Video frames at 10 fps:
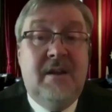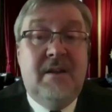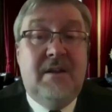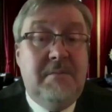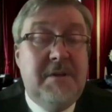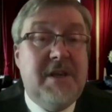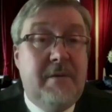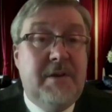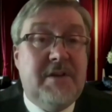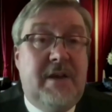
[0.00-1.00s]

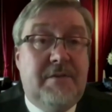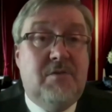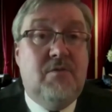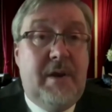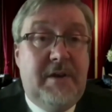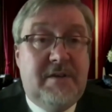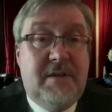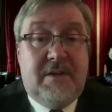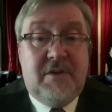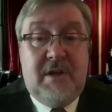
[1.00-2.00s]
Libertarians have to rise
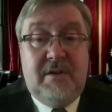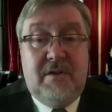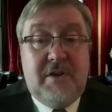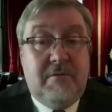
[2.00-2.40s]
to that challenge.